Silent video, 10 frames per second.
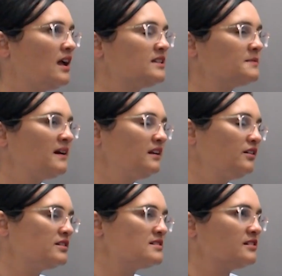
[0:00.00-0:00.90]

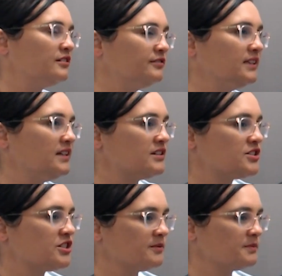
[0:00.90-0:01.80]
expanding on the self
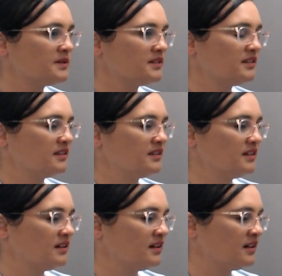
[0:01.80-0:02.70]
leadership
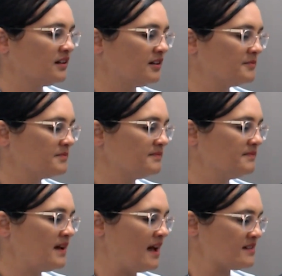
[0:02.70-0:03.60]

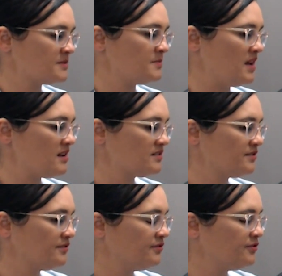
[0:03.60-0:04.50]

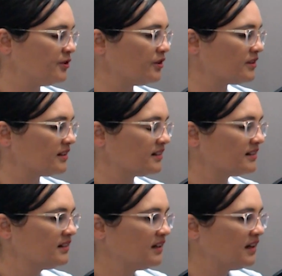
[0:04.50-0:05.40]
aspect
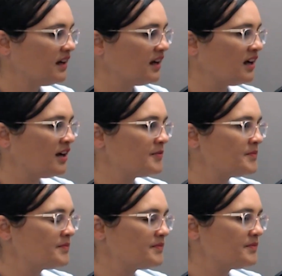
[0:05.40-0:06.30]
further,
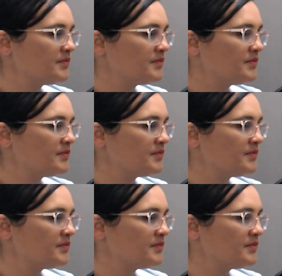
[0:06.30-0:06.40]
um,